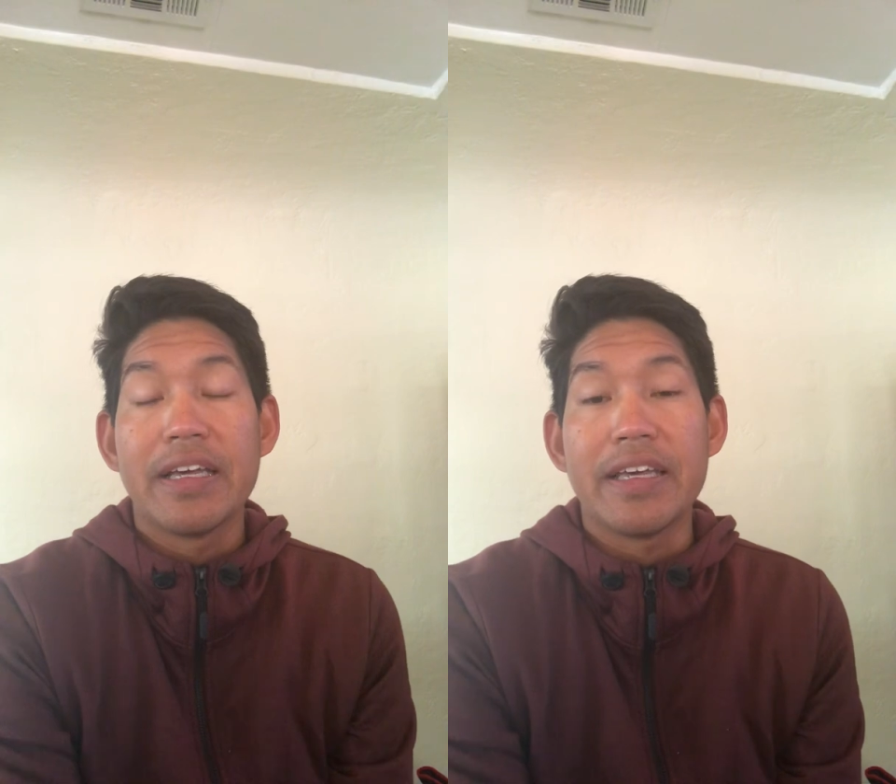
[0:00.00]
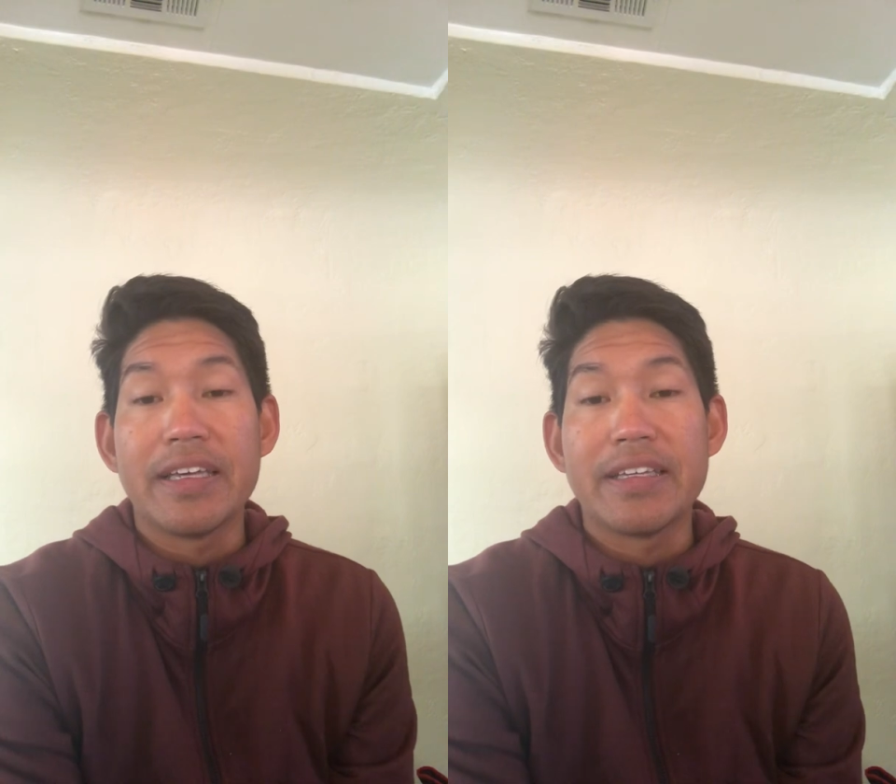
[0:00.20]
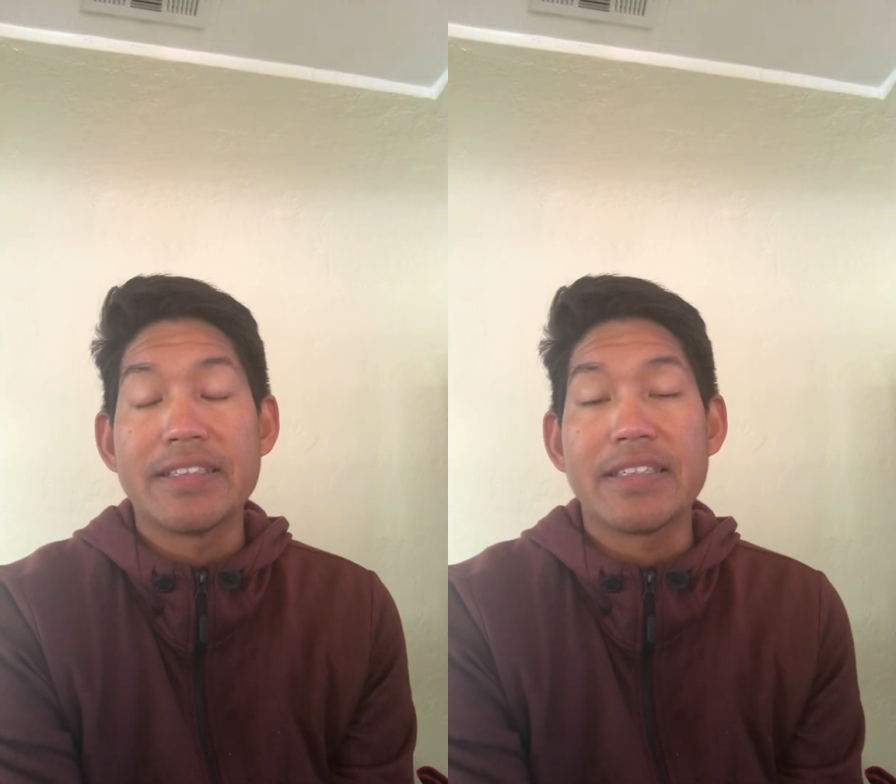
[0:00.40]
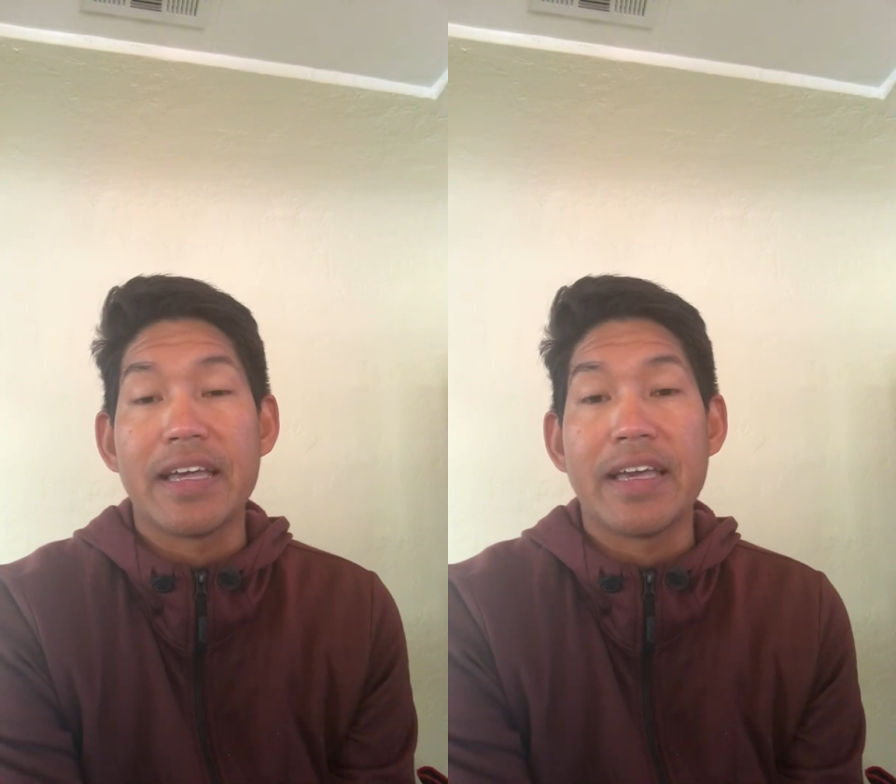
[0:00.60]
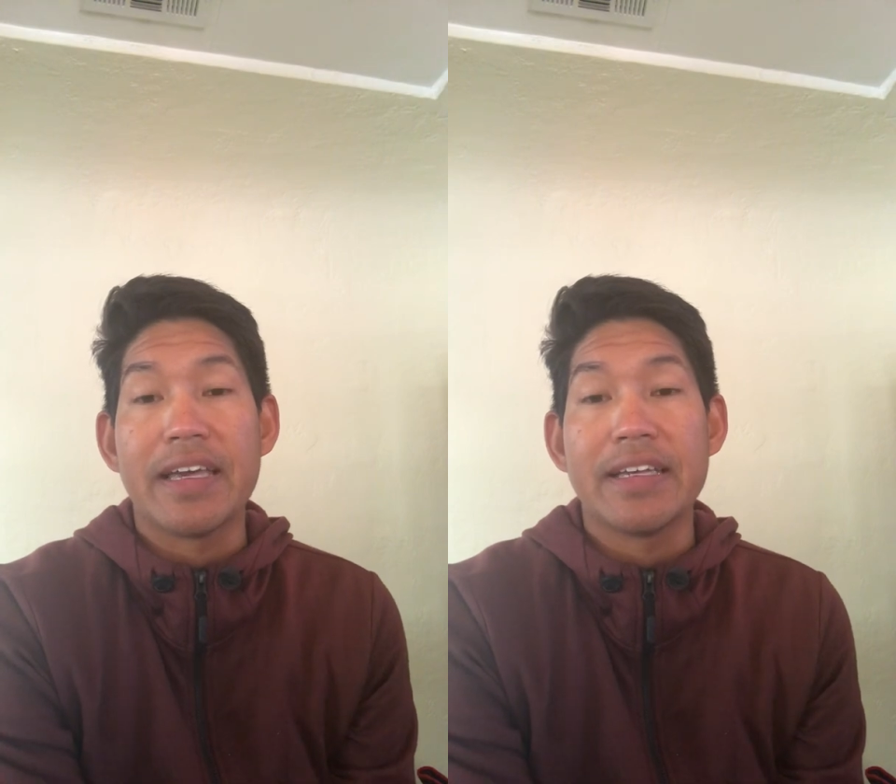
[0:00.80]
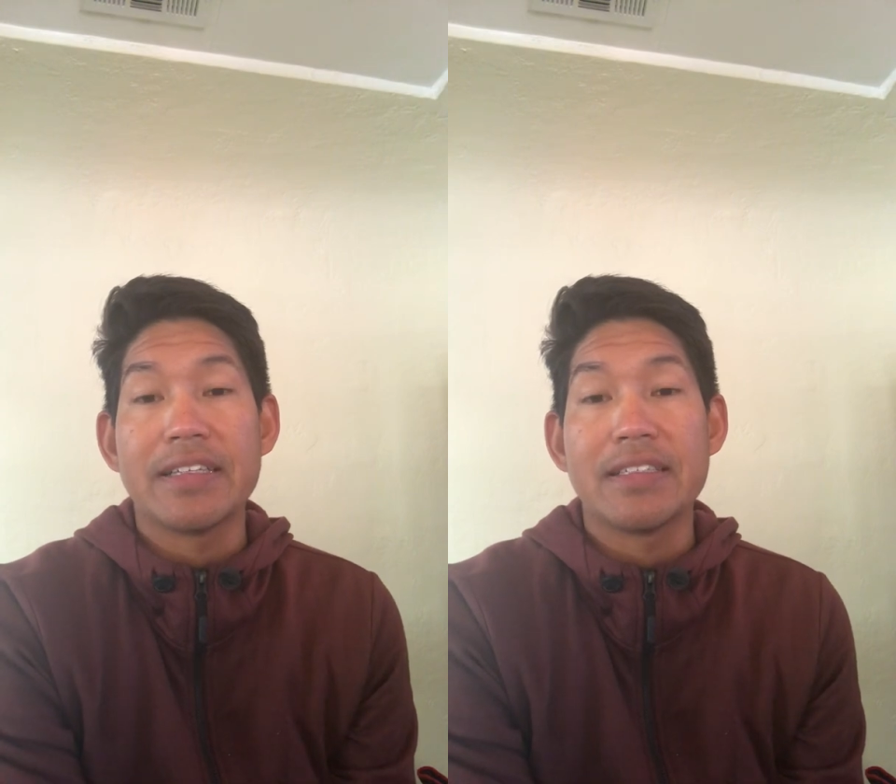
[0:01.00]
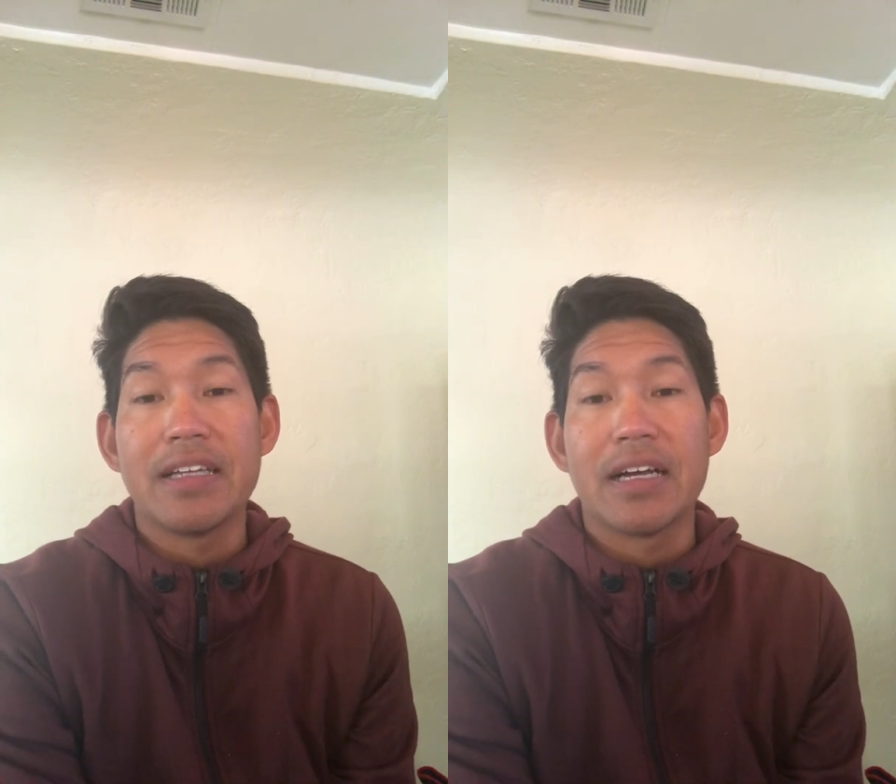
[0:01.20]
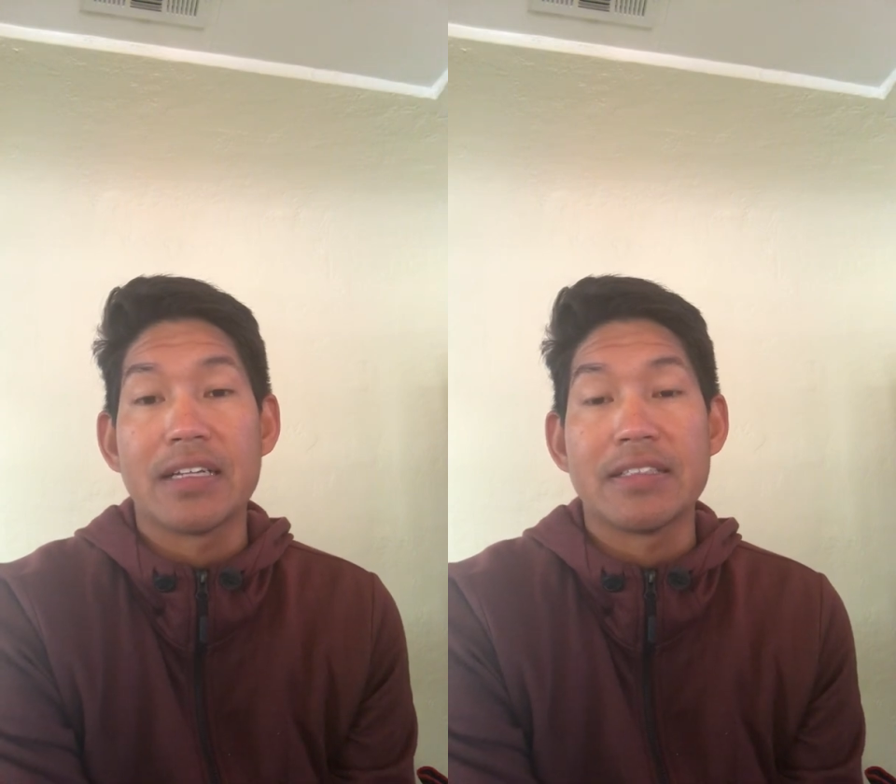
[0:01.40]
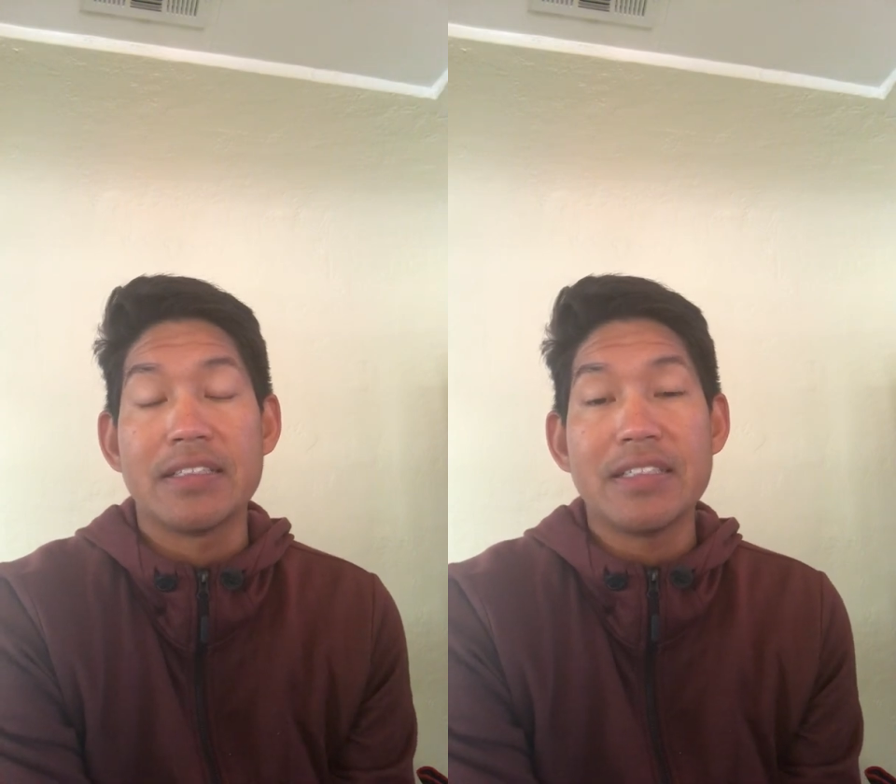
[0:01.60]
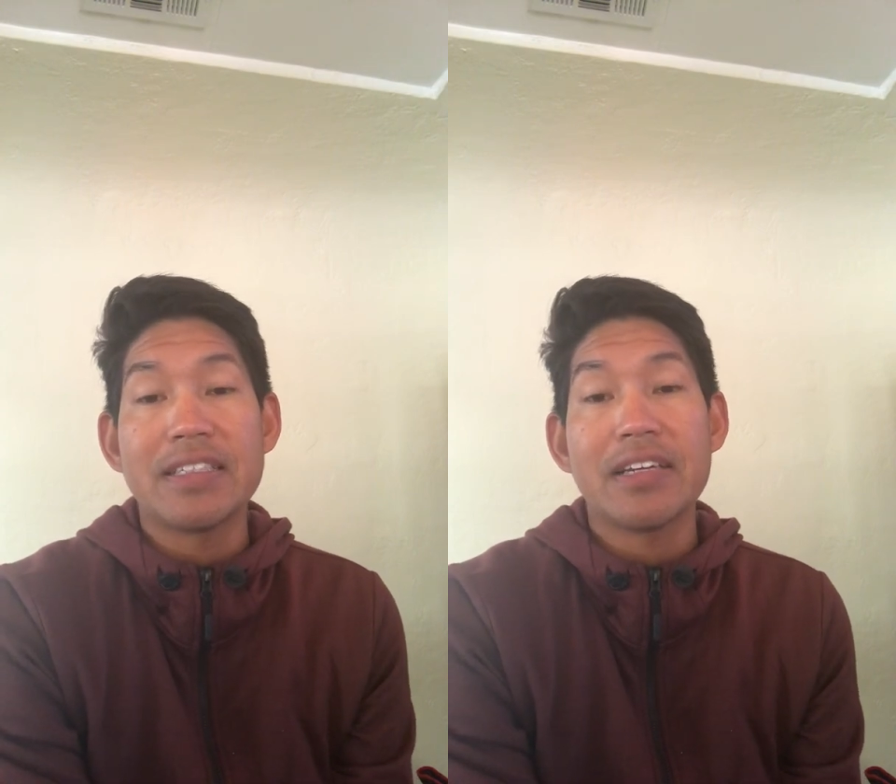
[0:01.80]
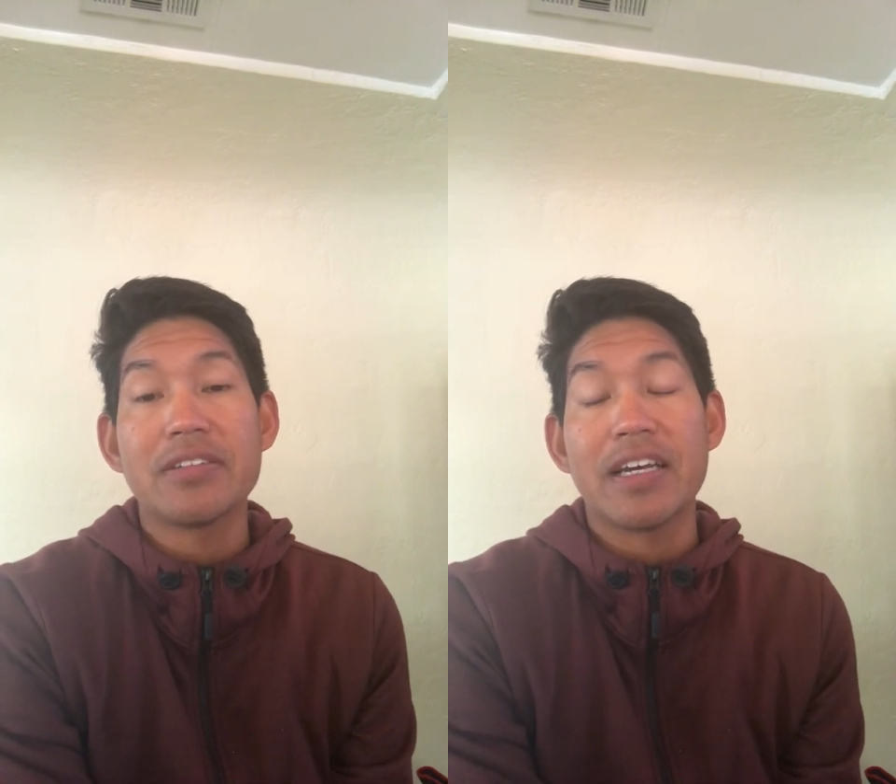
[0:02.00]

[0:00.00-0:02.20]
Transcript: is a detailed